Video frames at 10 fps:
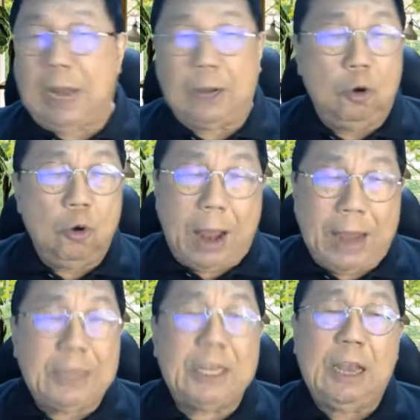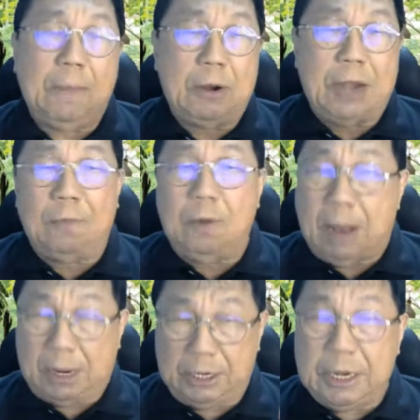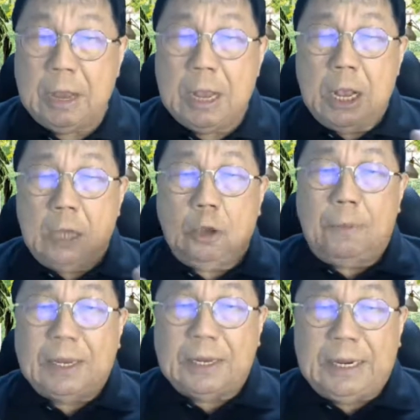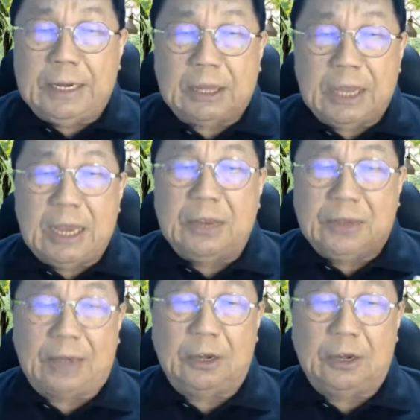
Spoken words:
I don't know anything about network marketing. So basically, the thing is that,